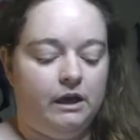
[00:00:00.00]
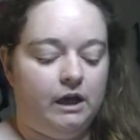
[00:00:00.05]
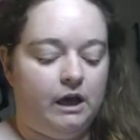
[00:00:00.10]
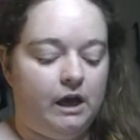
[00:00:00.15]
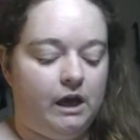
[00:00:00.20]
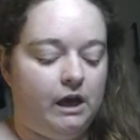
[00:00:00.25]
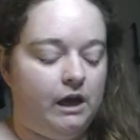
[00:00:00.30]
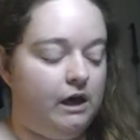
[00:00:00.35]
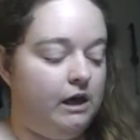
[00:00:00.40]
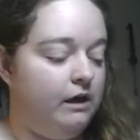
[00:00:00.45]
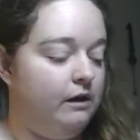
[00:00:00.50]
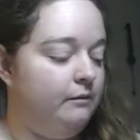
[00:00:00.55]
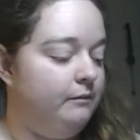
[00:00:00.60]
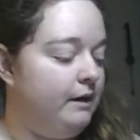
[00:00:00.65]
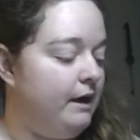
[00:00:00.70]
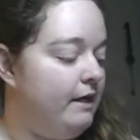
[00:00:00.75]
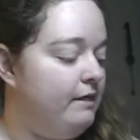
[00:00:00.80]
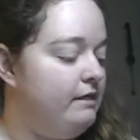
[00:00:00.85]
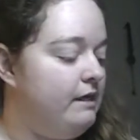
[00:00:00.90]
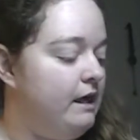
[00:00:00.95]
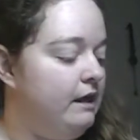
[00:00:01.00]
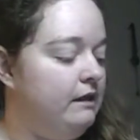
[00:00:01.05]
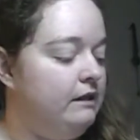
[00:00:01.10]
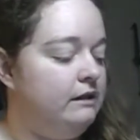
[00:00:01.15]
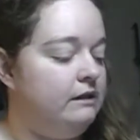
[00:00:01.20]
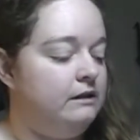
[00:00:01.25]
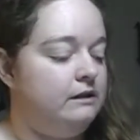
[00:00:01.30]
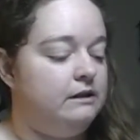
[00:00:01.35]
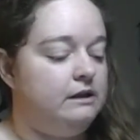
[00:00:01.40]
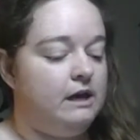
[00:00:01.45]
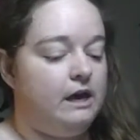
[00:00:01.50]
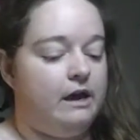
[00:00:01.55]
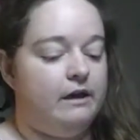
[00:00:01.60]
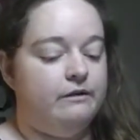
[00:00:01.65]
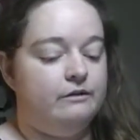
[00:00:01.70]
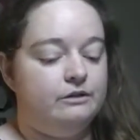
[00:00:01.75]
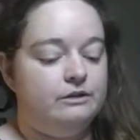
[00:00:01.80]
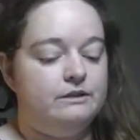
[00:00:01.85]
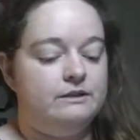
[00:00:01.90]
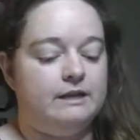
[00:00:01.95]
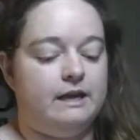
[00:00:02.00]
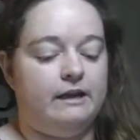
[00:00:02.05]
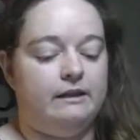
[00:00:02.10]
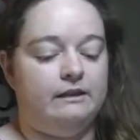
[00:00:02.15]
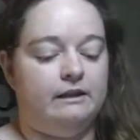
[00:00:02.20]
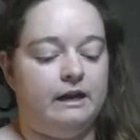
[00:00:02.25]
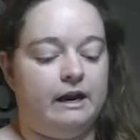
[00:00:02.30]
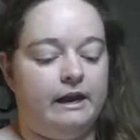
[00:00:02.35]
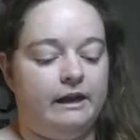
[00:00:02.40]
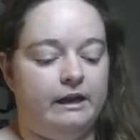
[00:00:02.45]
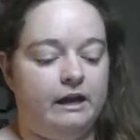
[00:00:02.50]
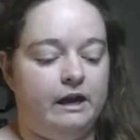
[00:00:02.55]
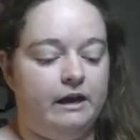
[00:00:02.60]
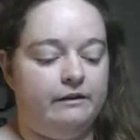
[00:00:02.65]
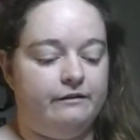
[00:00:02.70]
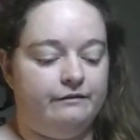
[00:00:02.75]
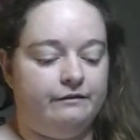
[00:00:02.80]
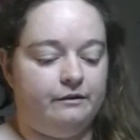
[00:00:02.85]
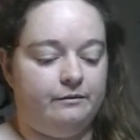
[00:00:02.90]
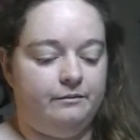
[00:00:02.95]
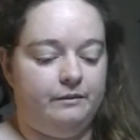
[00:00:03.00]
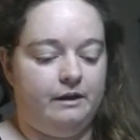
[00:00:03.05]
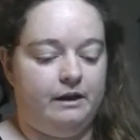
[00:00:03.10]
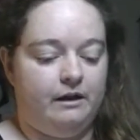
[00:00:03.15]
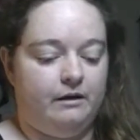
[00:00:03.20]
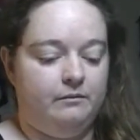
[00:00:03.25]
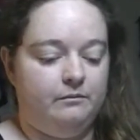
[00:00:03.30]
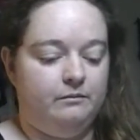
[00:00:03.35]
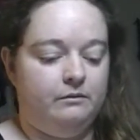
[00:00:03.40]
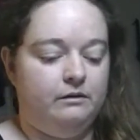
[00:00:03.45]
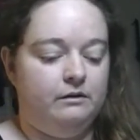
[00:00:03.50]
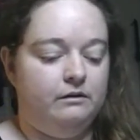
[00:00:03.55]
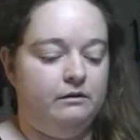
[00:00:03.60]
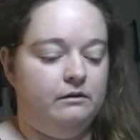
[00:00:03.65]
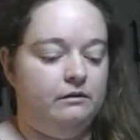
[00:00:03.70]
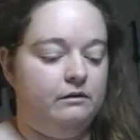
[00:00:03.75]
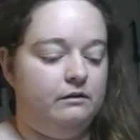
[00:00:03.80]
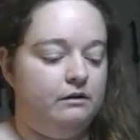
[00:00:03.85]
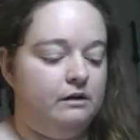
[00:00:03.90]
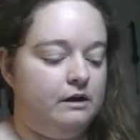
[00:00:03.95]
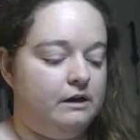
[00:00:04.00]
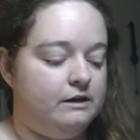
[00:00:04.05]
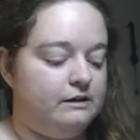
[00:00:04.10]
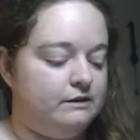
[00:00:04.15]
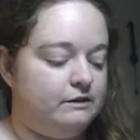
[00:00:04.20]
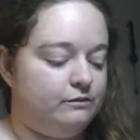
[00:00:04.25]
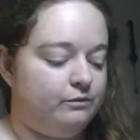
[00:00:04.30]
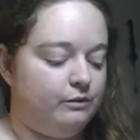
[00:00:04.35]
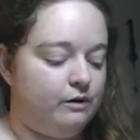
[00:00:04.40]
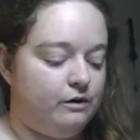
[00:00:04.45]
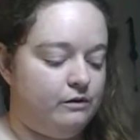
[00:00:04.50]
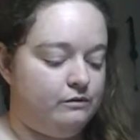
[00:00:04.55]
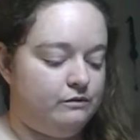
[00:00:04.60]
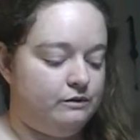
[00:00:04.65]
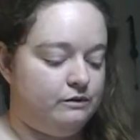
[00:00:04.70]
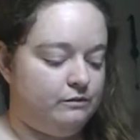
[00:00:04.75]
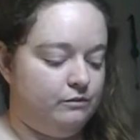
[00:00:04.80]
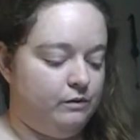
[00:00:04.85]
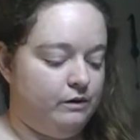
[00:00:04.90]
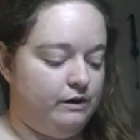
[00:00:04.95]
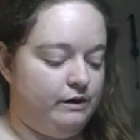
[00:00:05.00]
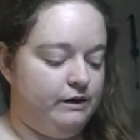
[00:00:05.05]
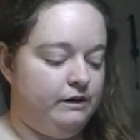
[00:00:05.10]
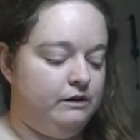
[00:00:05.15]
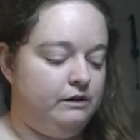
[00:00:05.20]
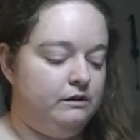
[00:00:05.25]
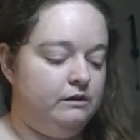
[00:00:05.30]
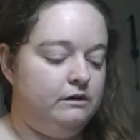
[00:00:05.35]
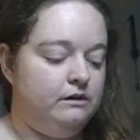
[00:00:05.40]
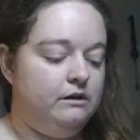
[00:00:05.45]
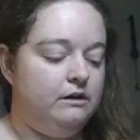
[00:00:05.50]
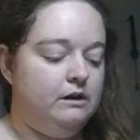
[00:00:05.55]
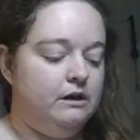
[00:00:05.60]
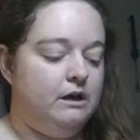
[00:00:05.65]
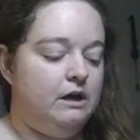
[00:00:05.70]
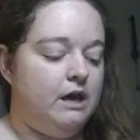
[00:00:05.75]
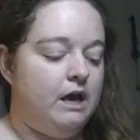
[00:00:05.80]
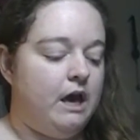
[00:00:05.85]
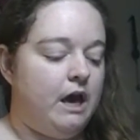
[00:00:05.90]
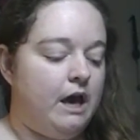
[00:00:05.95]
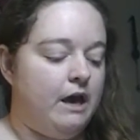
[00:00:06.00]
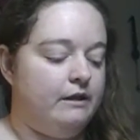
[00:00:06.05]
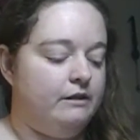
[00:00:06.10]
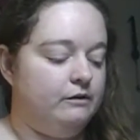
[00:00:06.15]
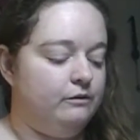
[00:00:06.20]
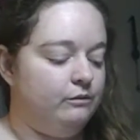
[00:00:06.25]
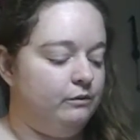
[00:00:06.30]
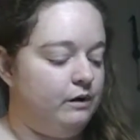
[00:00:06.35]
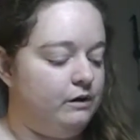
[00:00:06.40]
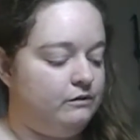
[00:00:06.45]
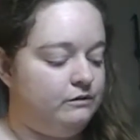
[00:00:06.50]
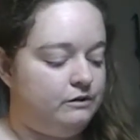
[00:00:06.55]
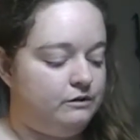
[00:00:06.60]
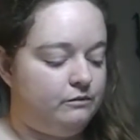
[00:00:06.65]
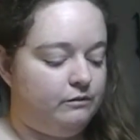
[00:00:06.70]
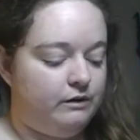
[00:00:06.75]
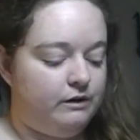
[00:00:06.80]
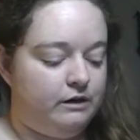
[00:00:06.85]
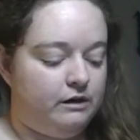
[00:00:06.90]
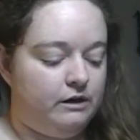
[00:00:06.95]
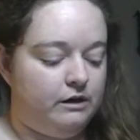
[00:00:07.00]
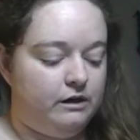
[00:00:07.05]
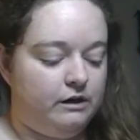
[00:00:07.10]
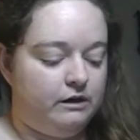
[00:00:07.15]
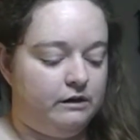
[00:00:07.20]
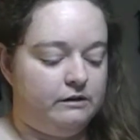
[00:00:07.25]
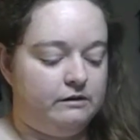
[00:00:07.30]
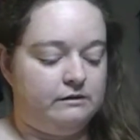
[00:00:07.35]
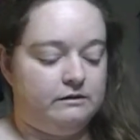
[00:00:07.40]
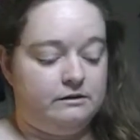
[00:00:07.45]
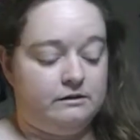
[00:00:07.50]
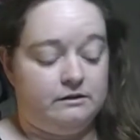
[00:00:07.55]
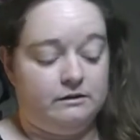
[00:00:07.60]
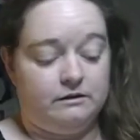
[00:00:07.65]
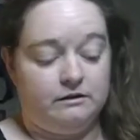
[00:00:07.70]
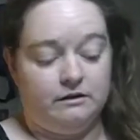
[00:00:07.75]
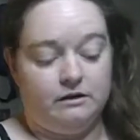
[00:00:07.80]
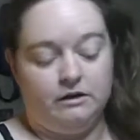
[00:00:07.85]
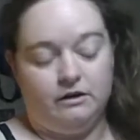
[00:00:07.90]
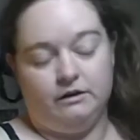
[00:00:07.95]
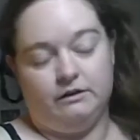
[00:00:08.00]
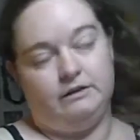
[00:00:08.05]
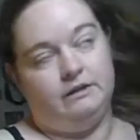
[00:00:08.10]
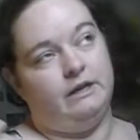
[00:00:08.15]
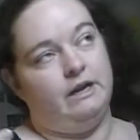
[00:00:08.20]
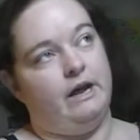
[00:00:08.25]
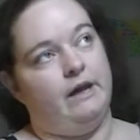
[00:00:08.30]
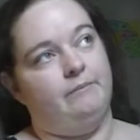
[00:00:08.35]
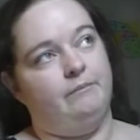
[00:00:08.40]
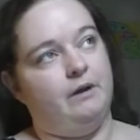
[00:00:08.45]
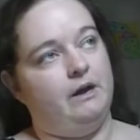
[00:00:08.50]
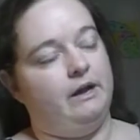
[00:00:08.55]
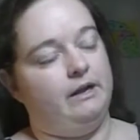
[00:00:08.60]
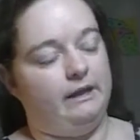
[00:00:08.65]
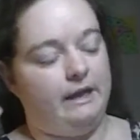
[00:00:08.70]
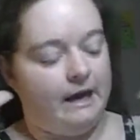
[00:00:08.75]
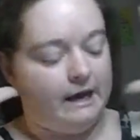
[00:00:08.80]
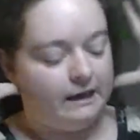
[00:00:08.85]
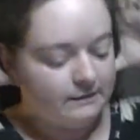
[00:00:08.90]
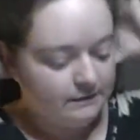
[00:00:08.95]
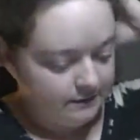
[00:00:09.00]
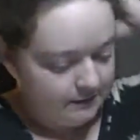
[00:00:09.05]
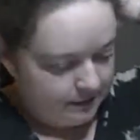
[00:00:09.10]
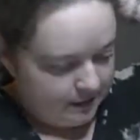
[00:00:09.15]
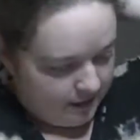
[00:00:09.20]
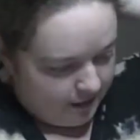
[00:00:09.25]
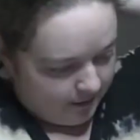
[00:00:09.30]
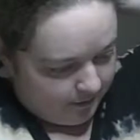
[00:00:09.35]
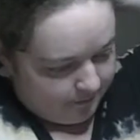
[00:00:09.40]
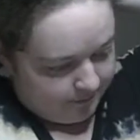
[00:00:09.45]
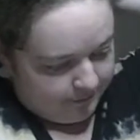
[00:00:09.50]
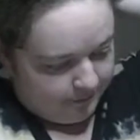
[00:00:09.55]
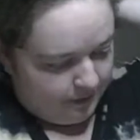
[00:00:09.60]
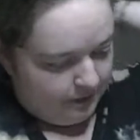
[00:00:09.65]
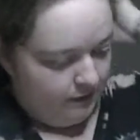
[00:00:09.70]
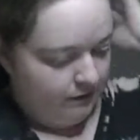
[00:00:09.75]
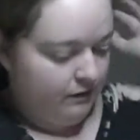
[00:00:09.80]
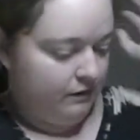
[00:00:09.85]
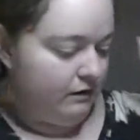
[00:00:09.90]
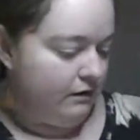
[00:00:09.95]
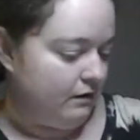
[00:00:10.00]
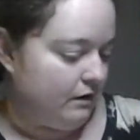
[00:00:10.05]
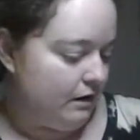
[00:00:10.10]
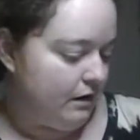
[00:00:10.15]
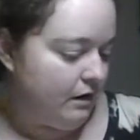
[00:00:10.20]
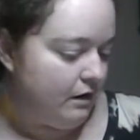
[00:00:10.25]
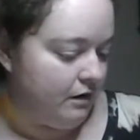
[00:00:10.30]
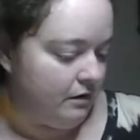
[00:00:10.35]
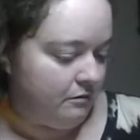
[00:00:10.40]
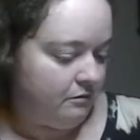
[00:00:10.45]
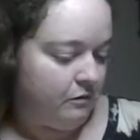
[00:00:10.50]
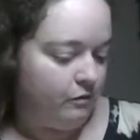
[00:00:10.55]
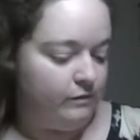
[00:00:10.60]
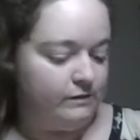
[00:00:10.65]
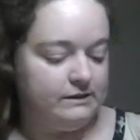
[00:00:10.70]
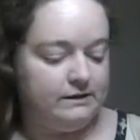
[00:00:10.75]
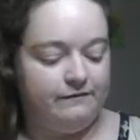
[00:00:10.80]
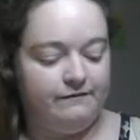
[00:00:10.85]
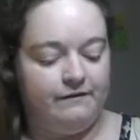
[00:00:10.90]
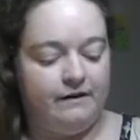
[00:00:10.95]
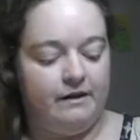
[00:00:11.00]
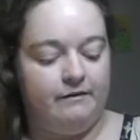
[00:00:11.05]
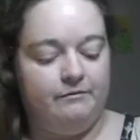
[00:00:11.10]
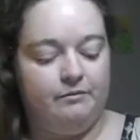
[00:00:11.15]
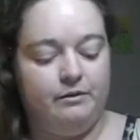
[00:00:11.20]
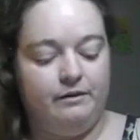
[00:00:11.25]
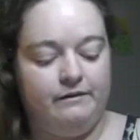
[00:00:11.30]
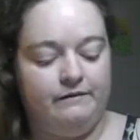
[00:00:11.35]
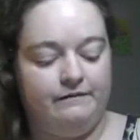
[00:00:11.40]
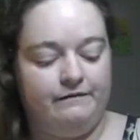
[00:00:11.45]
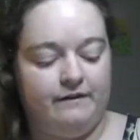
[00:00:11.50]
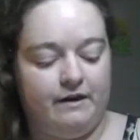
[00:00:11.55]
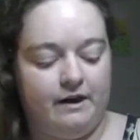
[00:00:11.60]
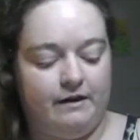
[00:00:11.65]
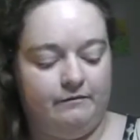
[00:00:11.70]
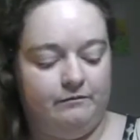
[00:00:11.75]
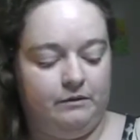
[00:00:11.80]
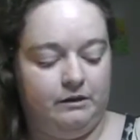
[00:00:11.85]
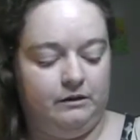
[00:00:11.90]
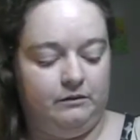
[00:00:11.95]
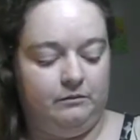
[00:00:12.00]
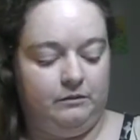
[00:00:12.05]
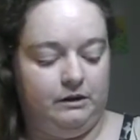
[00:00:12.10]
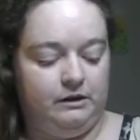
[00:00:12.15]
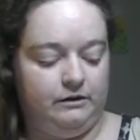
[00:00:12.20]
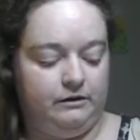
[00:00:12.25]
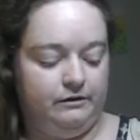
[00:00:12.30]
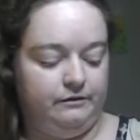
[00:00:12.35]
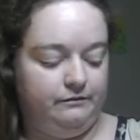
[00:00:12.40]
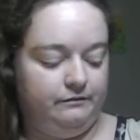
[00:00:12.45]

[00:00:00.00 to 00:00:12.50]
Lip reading: And then the other set that I got from them is rosewood. And the rosewood hook that I bought last time was a 5.5 millimeter.